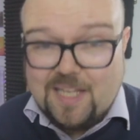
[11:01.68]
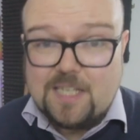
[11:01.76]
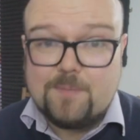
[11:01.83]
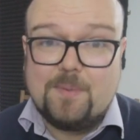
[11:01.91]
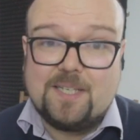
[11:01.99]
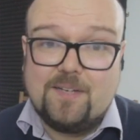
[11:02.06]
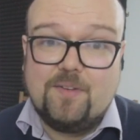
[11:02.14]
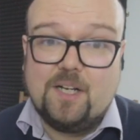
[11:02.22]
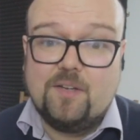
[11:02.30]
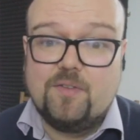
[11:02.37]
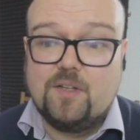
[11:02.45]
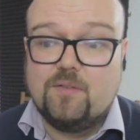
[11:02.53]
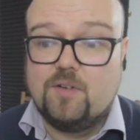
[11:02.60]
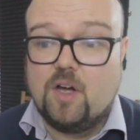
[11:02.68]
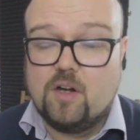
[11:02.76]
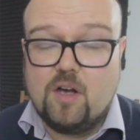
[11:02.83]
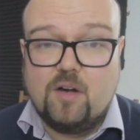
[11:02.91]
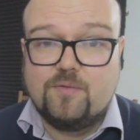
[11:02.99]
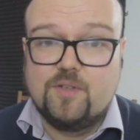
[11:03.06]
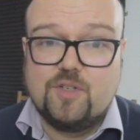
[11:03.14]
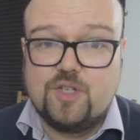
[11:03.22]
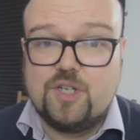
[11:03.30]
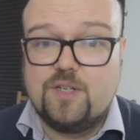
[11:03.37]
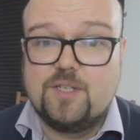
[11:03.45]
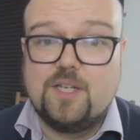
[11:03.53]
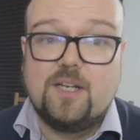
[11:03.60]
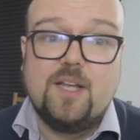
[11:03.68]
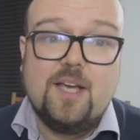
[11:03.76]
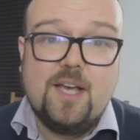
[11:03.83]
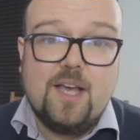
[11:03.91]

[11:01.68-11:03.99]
specifically for the vlog, often just using